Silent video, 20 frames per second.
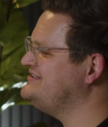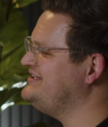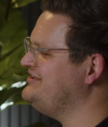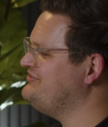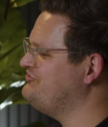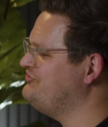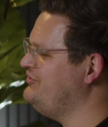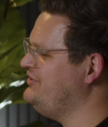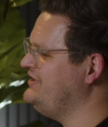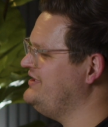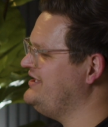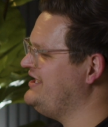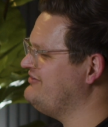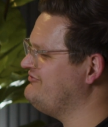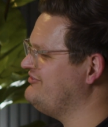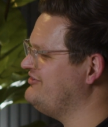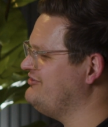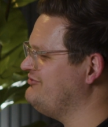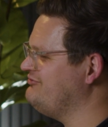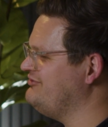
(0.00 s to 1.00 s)
to see if
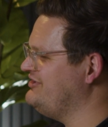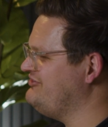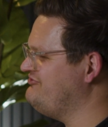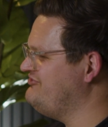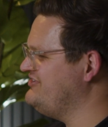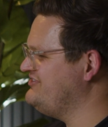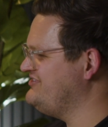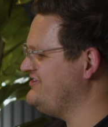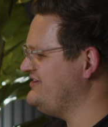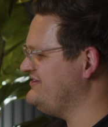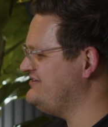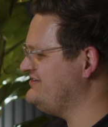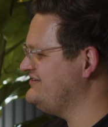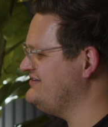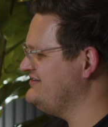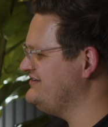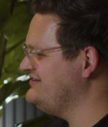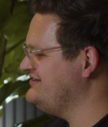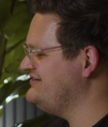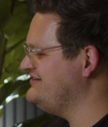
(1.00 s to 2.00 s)
we ever
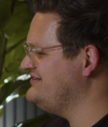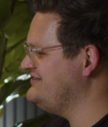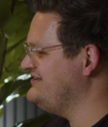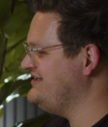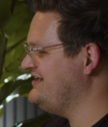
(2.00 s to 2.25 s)
revisit